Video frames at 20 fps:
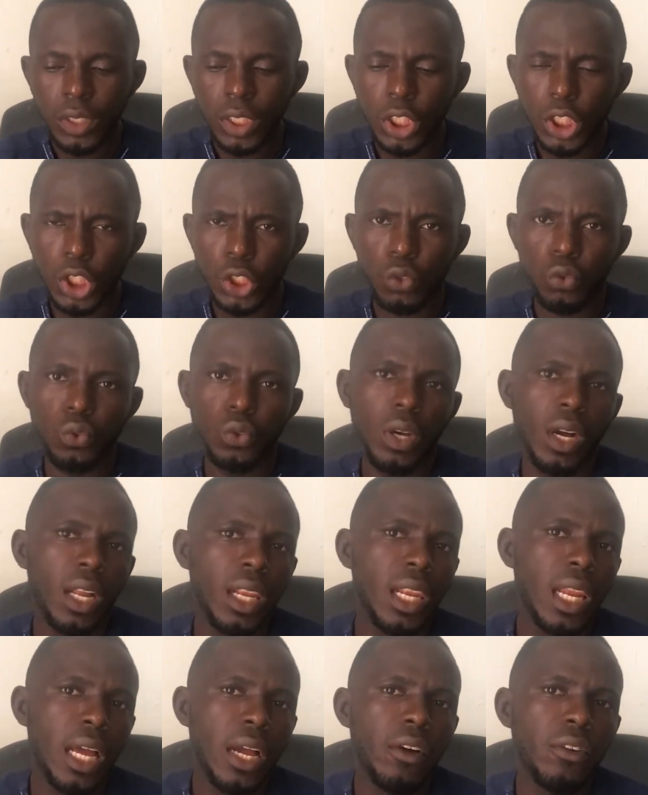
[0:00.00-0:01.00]
it will
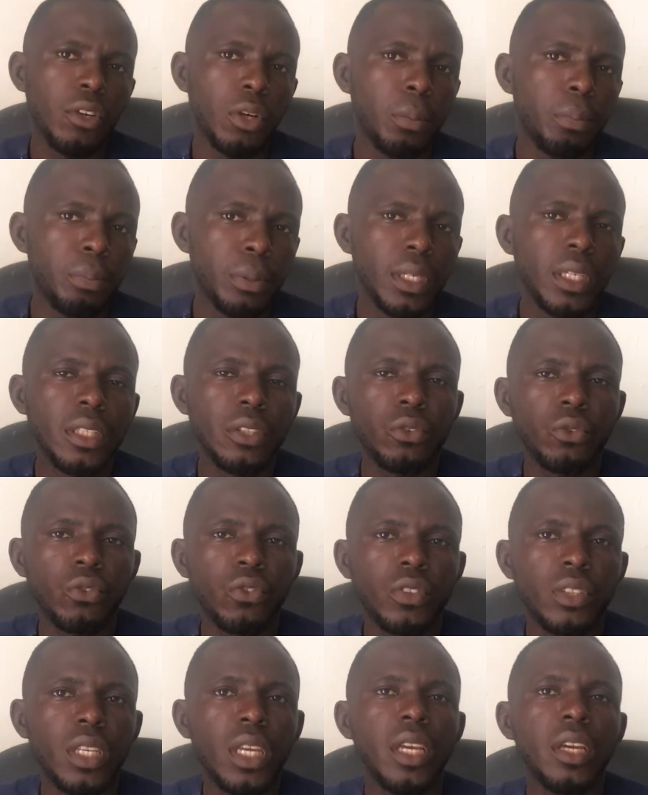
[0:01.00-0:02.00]
allow your paint to
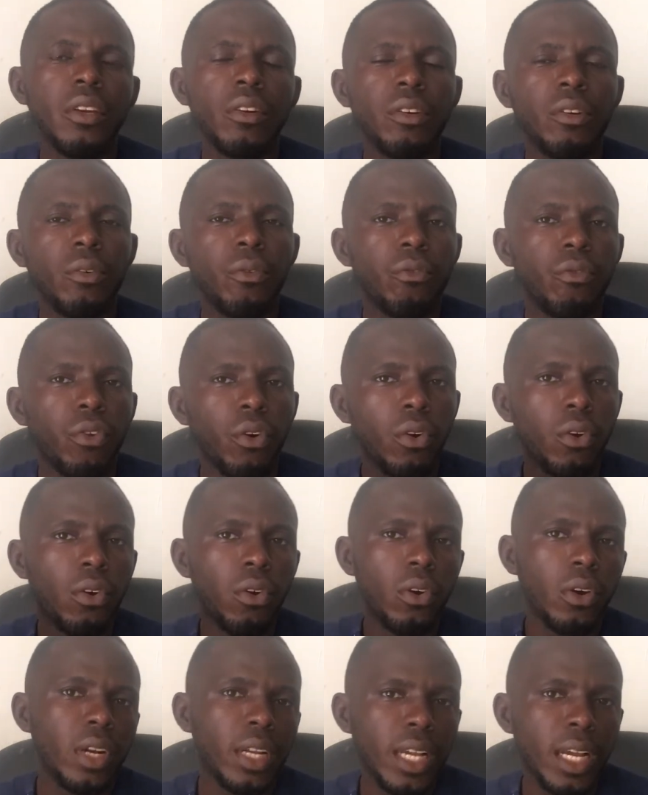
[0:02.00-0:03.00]
stay for
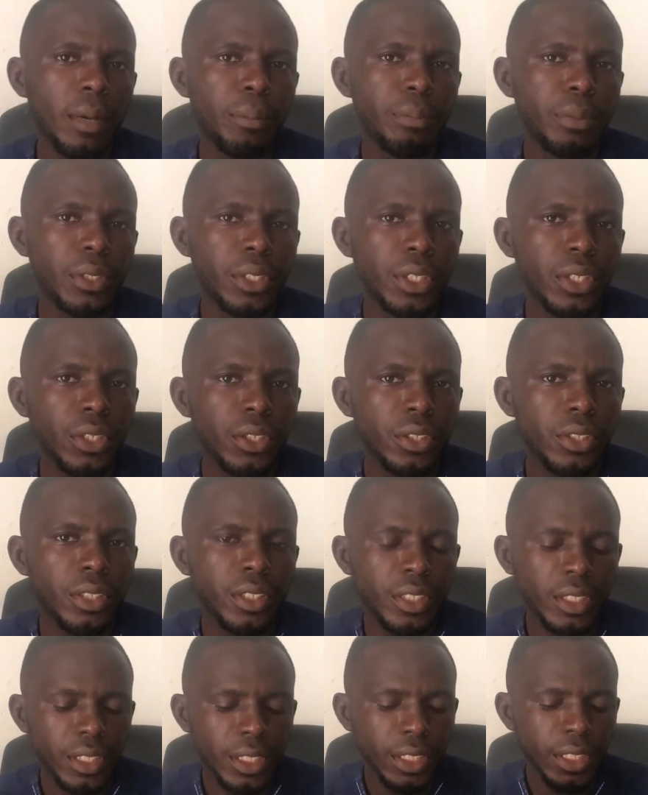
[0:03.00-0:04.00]
longer period
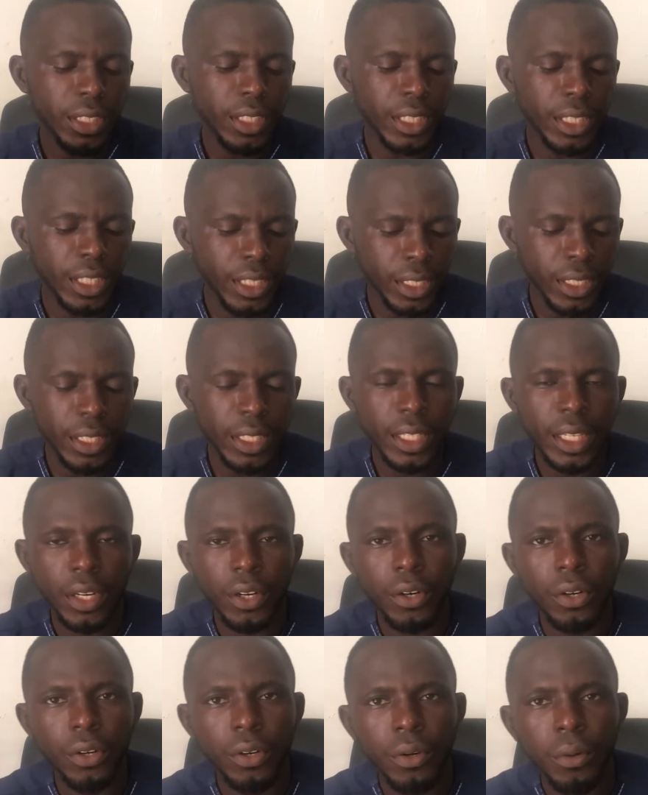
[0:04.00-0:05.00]
in
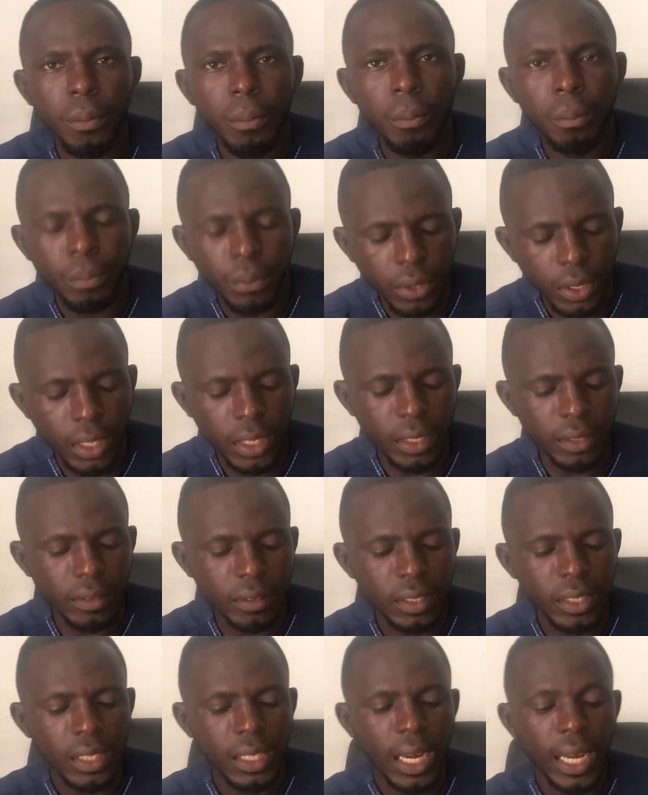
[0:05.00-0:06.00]
your bucket.
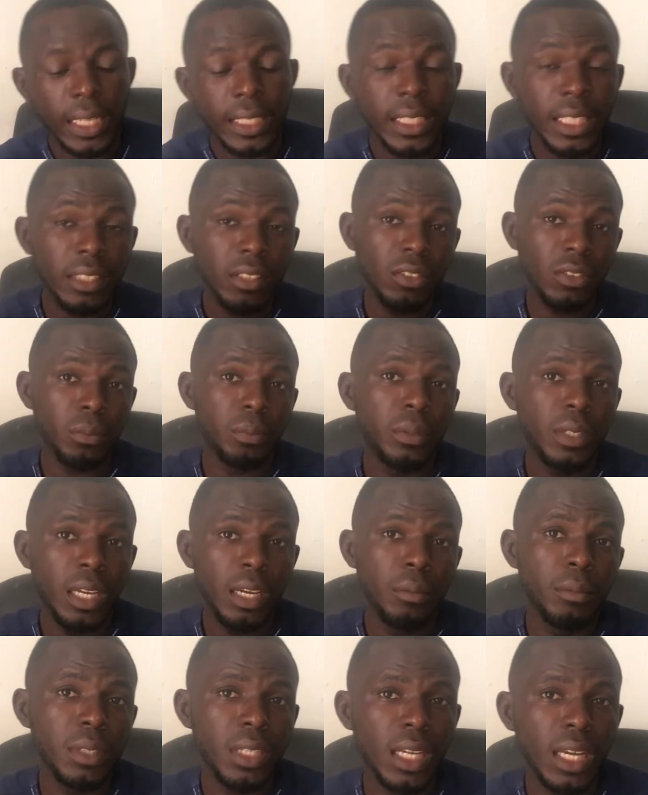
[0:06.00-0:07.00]
And there are some
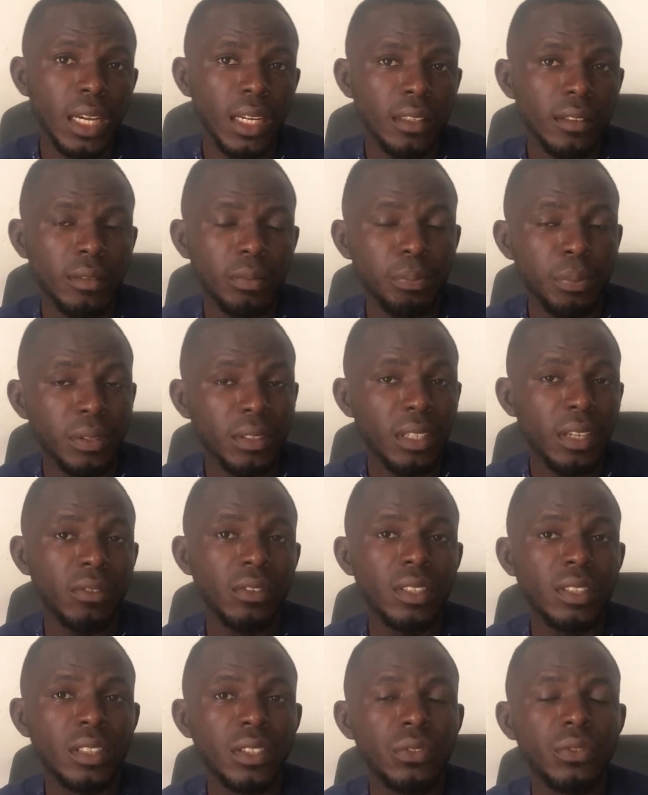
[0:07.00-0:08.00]
chemicals
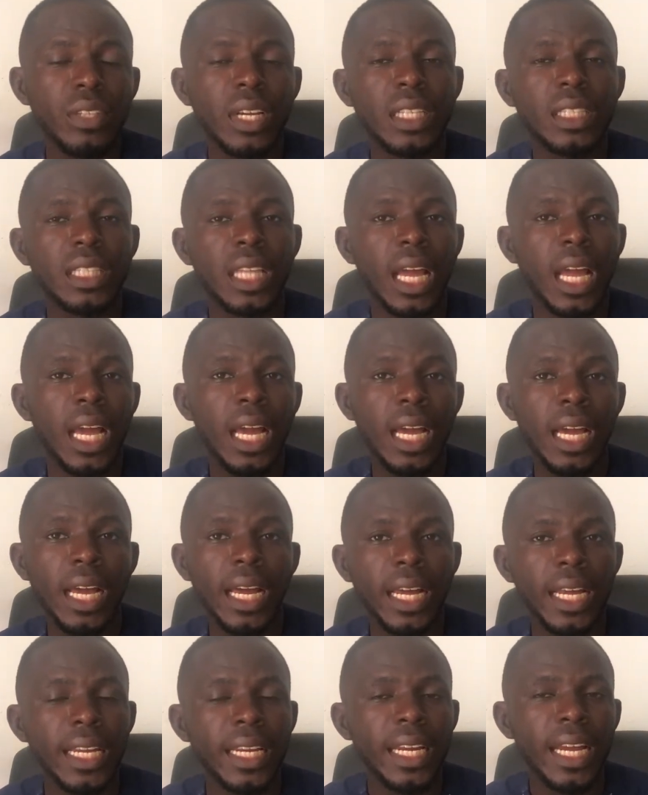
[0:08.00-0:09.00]
preservative that
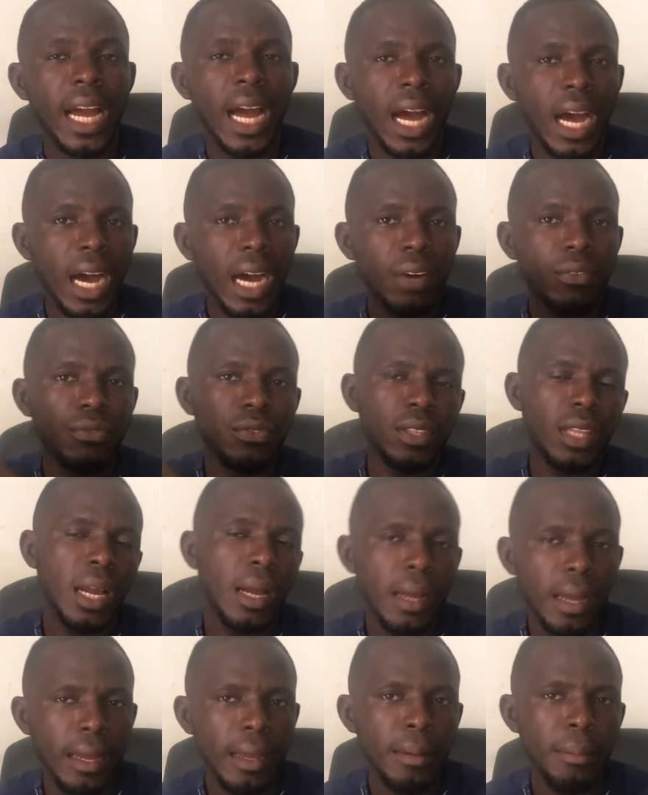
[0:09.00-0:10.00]
are
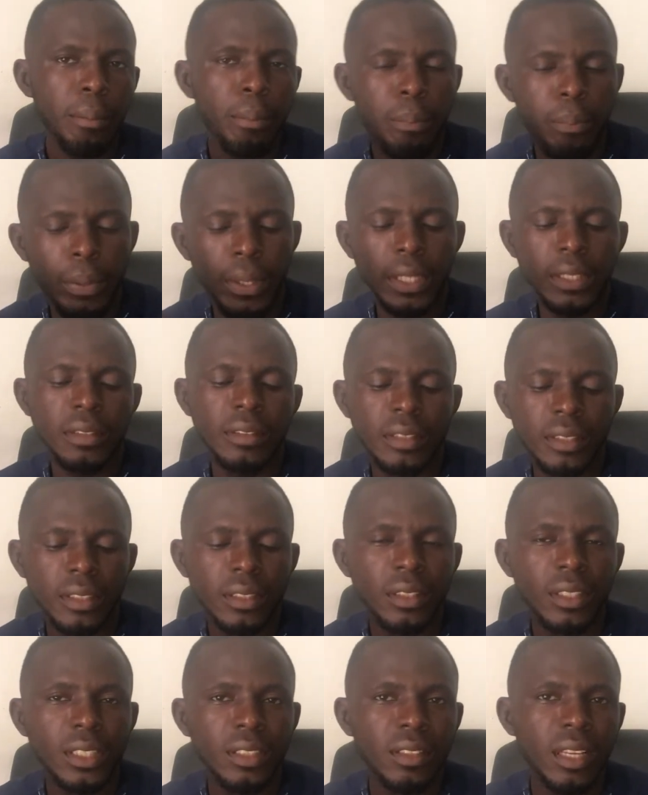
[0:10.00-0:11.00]
after painting.
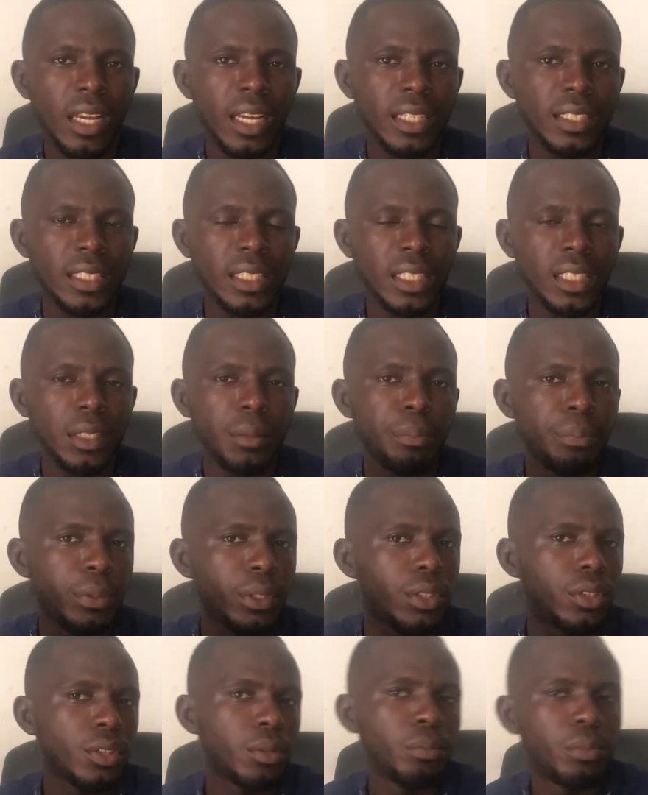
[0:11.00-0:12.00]
These are the
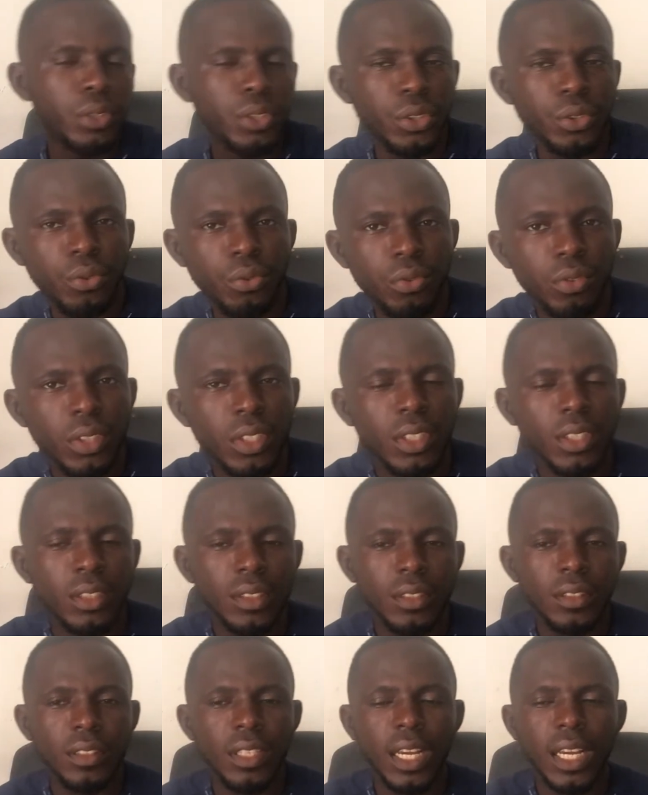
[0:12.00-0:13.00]
EPW.
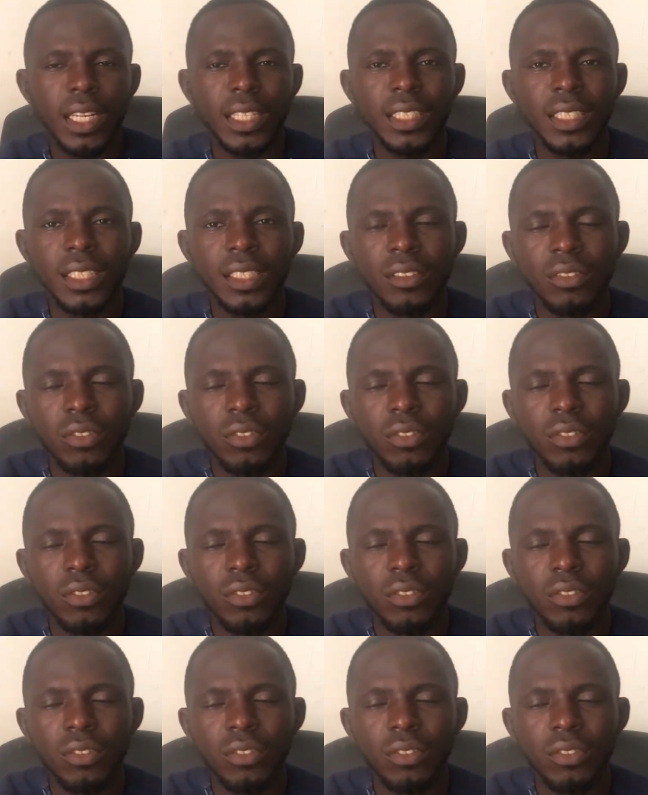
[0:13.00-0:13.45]
These are the